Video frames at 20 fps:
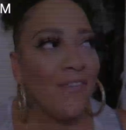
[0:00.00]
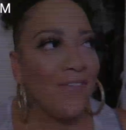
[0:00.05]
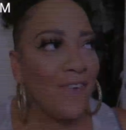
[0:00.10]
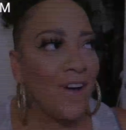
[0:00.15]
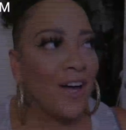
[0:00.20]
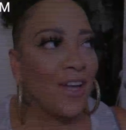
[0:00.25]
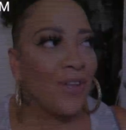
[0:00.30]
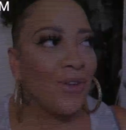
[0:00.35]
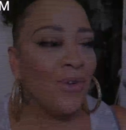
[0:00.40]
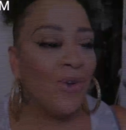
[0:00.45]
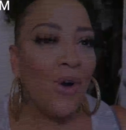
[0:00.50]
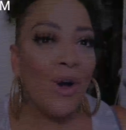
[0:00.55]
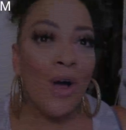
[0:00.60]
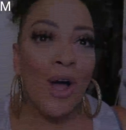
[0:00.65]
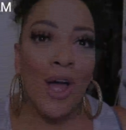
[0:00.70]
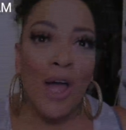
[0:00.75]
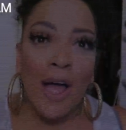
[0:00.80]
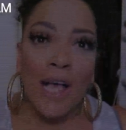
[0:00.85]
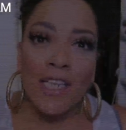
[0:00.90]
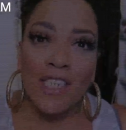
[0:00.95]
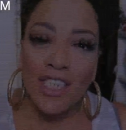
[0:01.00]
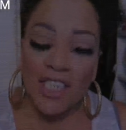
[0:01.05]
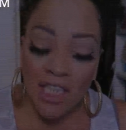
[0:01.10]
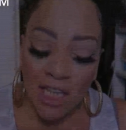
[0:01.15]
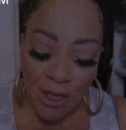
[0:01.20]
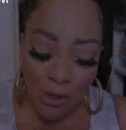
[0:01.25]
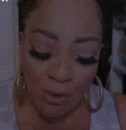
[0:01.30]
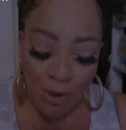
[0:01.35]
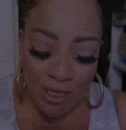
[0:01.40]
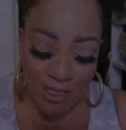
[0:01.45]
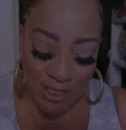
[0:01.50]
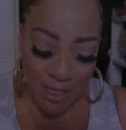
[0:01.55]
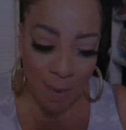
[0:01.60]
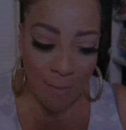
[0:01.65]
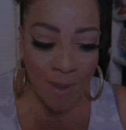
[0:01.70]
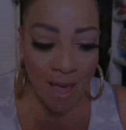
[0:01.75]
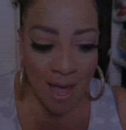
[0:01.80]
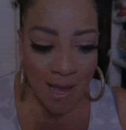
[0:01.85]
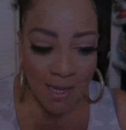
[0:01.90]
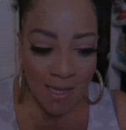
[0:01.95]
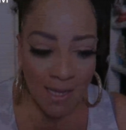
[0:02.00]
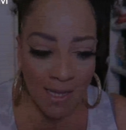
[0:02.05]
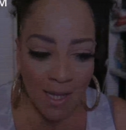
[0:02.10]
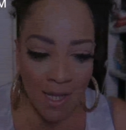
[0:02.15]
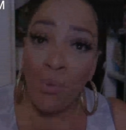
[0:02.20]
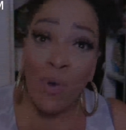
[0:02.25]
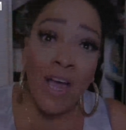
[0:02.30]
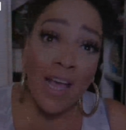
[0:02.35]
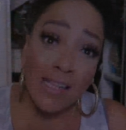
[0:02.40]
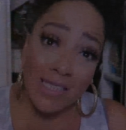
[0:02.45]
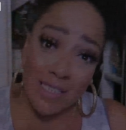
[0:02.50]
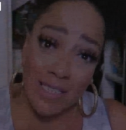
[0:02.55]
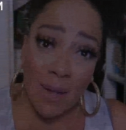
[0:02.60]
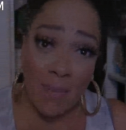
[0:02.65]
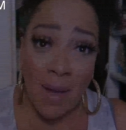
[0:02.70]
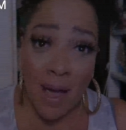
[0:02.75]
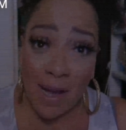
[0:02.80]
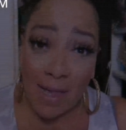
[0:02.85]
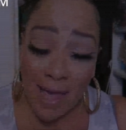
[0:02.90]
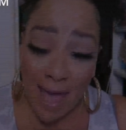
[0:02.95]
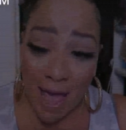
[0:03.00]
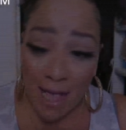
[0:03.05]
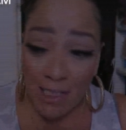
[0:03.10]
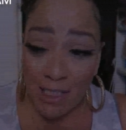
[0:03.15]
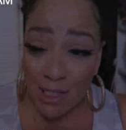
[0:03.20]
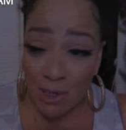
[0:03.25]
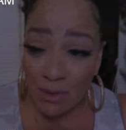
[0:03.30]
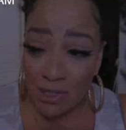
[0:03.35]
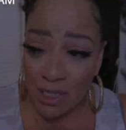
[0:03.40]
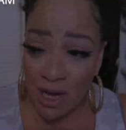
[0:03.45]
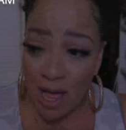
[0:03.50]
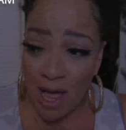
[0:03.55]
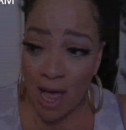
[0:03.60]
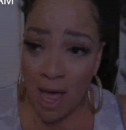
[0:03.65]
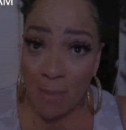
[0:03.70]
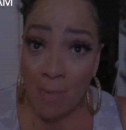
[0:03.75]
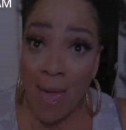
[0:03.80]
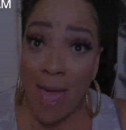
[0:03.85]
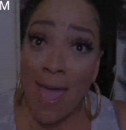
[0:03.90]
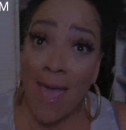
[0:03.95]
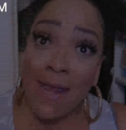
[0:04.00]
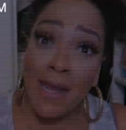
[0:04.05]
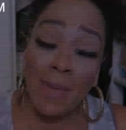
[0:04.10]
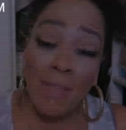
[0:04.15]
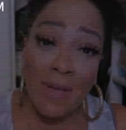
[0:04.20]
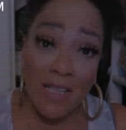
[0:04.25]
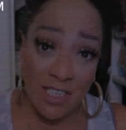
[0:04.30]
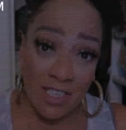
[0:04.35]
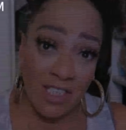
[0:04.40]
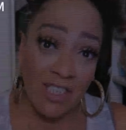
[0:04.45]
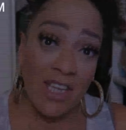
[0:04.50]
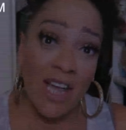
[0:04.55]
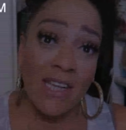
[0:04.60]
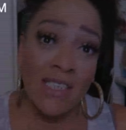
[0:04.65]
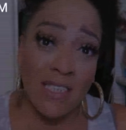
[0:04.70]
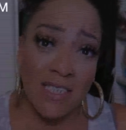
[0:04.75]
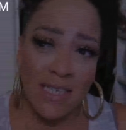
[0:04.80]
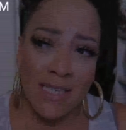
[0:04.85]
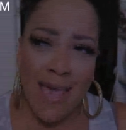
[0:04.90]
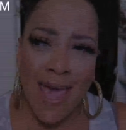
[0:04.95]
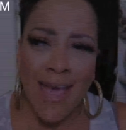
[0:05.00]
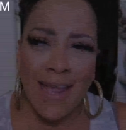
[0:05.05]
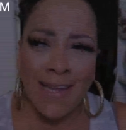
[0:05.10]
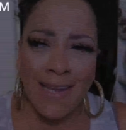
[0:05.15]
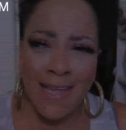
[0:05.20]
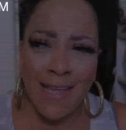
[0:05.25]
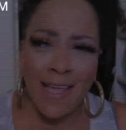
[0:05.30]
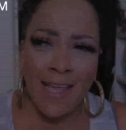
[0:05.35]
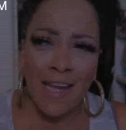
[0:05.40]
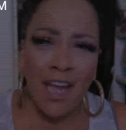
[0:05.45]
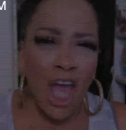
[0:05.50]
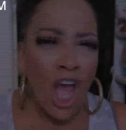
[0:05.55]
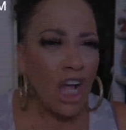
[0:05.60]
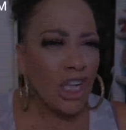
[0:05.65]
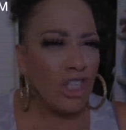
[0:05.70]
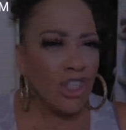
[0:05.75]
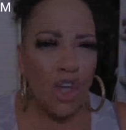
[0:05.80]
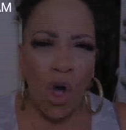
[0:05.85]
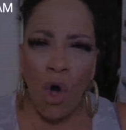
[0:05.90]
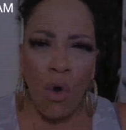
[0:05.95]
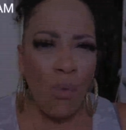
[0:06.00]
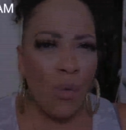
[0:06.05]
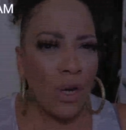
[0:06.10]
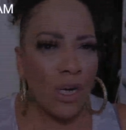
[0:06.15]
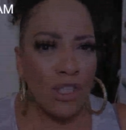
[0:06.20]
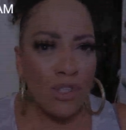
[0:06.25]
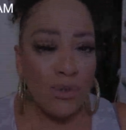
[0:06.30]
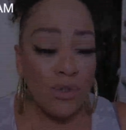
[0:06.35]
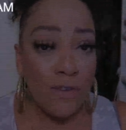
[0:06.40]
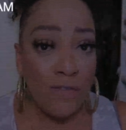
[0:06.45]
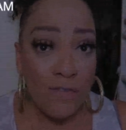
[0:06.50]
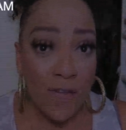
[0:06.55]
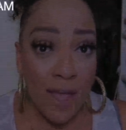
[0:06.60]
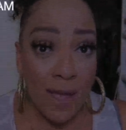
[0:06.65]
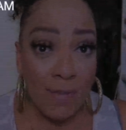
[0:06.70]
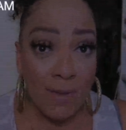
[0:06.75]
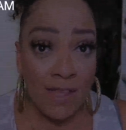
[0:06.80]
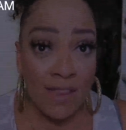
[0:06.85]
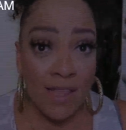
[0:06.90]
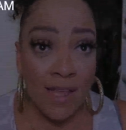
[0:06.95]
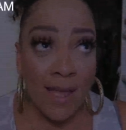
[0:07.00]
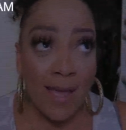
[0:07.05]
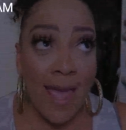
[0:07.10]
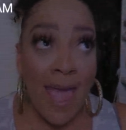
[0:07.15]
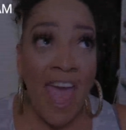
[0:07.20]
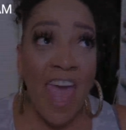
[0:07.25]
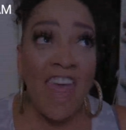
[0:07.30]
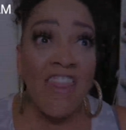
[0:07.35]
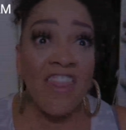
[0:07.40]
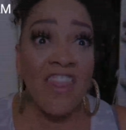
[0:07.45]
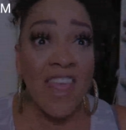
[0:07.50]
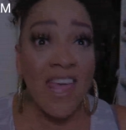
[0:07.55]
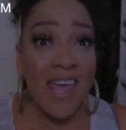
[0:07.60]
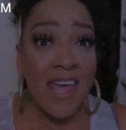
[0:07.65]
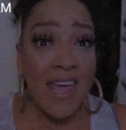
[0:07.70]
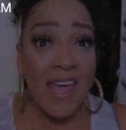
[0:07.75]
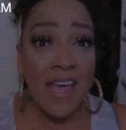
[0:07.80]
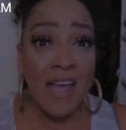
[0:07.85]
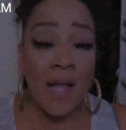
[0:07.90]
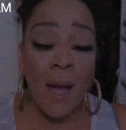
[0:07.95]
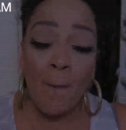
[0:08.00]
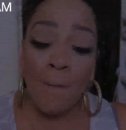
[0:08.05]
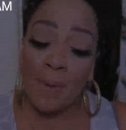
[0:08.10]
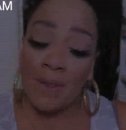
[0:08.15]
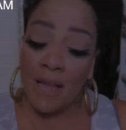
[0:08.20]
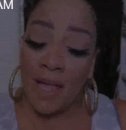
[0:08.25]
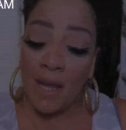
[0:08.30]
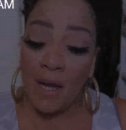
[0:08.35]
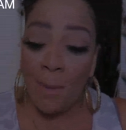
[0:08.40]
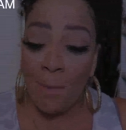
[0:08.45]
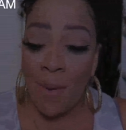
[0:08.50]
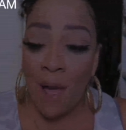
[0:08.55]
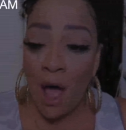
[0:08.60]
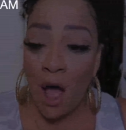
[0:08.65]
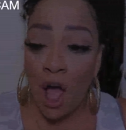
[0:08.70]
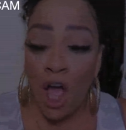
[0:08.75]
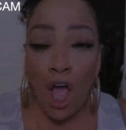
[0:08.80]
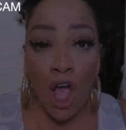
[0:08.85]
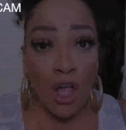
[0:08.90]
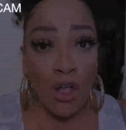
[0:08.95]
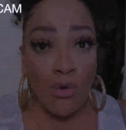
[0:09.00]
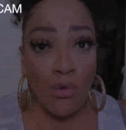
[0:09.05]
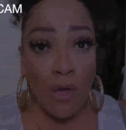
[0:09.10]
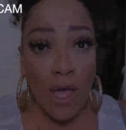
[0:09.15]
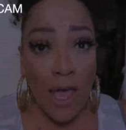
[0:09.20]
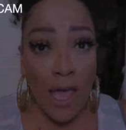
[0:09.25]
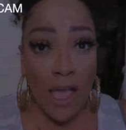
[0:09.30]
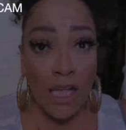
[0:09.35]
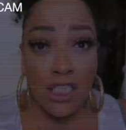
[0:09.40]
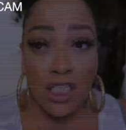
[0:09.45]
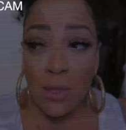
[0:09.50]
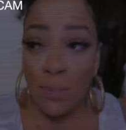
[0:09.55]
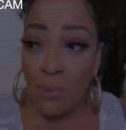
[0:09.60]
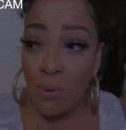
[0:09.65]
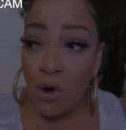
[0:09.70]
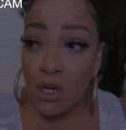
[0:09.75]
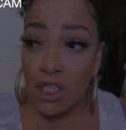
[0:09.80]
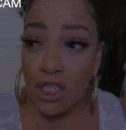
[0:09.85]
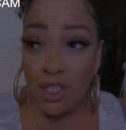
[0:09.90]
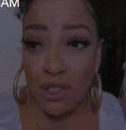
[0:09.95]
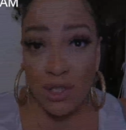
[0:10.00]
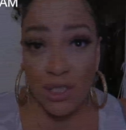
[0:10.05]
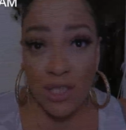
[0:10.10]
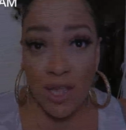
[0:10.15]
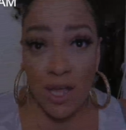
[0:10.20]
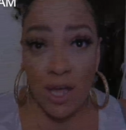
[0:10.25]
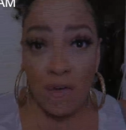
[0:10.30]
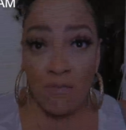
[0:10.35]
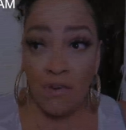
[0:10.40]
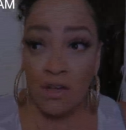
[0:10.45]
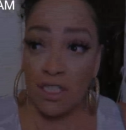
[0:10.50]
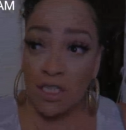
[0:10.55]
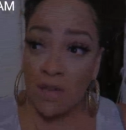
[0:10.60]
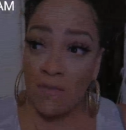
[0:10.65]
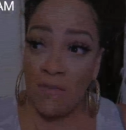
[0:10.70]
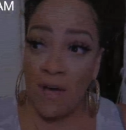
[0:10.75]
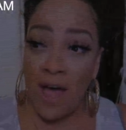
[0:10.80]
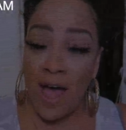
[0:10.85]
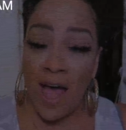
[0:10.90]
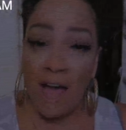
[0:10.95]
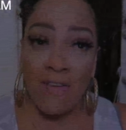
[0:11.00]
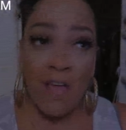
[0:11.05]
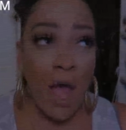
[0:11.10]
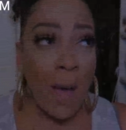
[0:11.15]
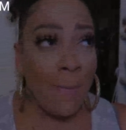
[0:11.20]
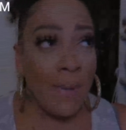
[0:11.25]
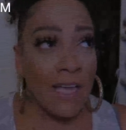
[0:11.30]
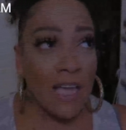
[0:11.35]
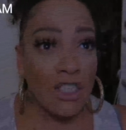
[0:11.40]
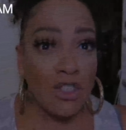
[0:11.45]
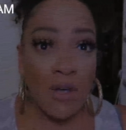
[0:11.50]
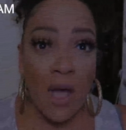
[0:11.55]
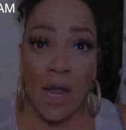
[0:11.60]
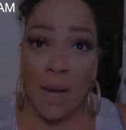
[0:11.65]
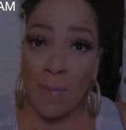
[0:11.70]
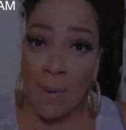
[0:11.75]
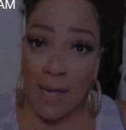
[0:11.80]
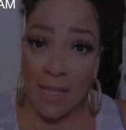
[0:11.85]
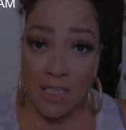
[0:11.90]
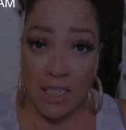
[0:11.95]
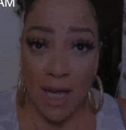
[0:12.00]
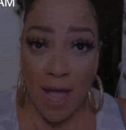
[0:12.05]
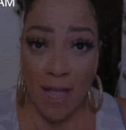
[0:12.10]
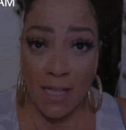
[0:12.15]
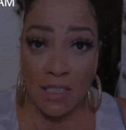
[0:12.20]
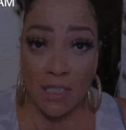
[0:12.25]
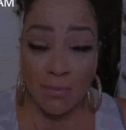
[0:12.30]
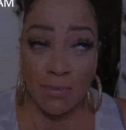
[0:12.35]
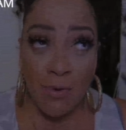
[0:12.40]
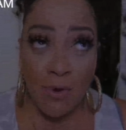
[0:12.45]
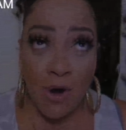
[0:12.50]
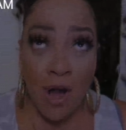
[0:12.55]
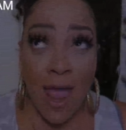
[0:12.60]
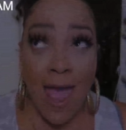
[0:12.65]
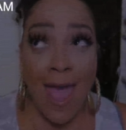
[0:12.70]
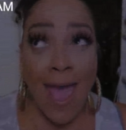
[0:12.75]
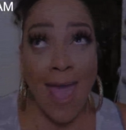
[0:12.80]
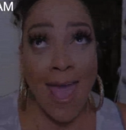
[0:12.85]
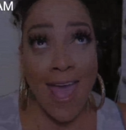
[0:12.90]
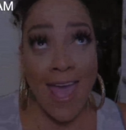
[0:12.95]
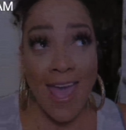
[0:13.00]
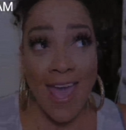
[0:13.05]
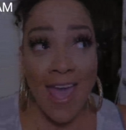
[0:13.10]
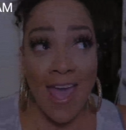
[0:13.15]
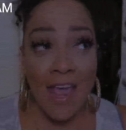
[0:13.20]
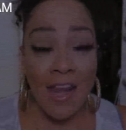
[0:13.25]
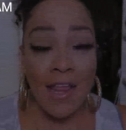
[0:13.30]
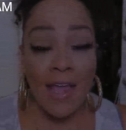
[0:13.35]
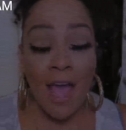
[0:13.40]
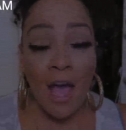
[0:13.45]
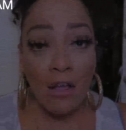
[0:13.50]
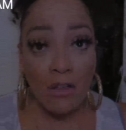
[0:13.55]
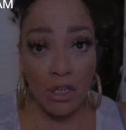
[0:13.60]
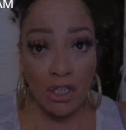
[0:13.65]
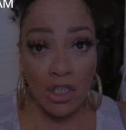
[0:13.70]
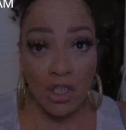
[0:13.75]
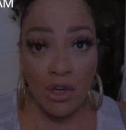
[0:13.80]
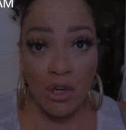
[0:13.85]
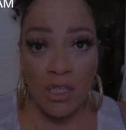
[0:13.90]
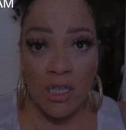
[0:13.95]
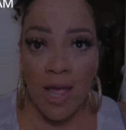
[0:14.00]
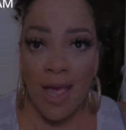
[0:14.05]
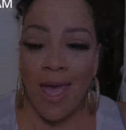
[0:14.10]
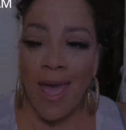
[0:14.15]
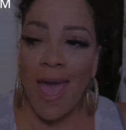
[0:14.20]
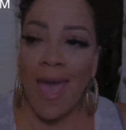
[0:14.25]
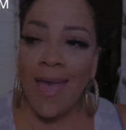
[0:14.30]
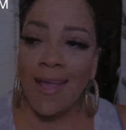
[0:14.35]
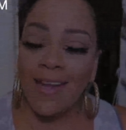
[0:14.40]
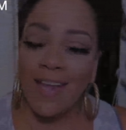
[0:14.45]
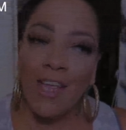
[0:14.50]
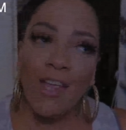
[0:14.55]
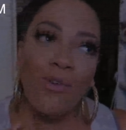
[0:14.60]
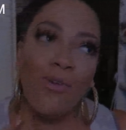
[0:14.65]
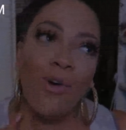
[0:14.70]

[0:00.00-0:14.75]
the fuck you gonna cheat on somebody with somebody at your job and the bitch is dusty and then don't wanna do the family thing and then complain about you can't support yourself or survive because you gotta pay child support and health insurance and then